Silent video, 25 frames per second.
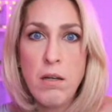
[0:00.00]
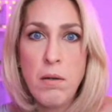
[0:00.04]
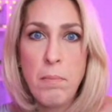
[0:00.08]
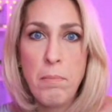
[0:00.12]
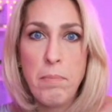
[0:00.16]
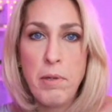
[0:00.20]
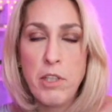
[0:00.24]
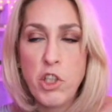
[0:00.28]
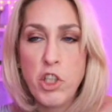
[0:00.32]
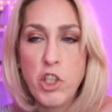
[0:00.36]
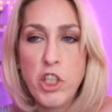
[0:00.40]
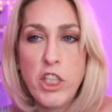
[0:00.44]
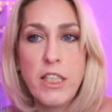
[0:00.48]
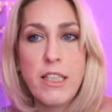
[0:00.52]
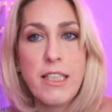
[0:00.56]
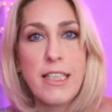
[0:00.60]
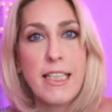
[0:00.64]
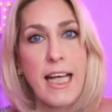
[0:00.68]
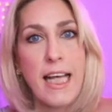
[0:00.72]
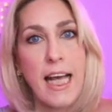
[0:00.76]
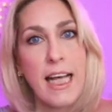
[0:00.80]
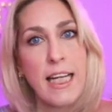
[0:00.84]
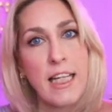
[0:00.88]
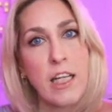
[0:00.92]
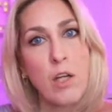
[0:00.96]
but she's
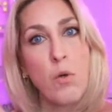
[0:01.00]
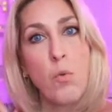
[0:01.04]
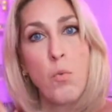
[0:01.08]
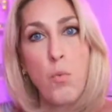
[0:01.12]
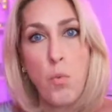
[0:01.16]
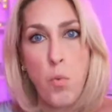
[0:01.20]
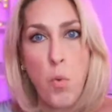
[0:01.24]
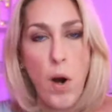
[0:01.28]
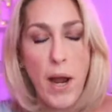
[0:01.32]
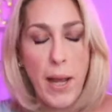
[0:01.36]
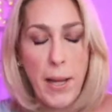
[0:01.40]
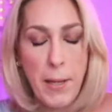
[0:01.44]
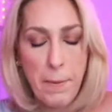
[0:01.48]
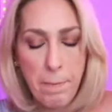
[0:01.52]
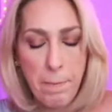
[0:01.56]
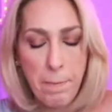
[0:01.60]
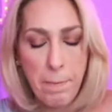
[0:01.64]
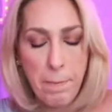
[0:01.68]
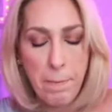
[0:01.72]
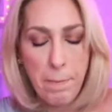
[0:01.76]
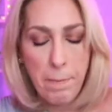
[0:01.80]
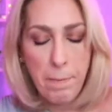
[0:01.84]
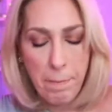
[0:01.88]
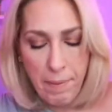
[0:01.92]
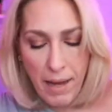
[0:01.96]
standing way
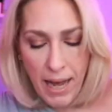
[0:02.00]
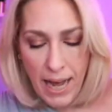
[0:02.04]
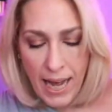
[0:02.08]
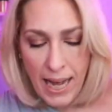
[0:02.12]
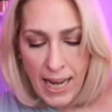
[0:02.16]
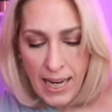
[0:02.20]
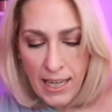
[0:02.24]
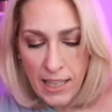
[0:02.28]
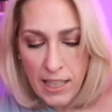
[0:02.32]
back.